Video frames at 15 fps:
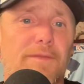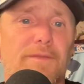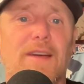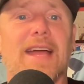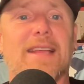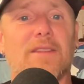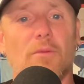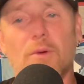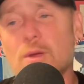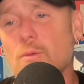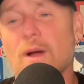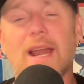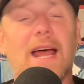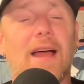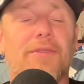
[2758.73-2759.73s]
fact that we
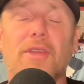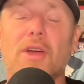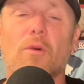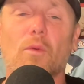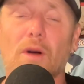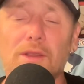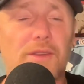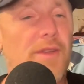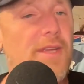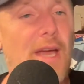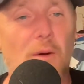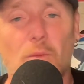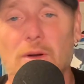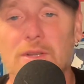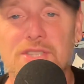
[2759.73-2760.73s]
went out there
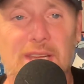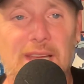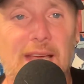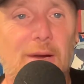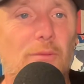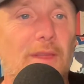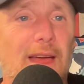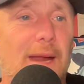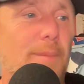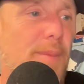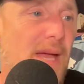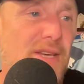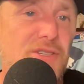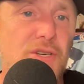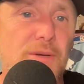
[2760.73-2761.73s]
once again without a
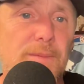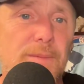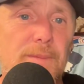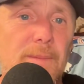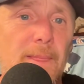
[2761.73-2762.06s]
bench.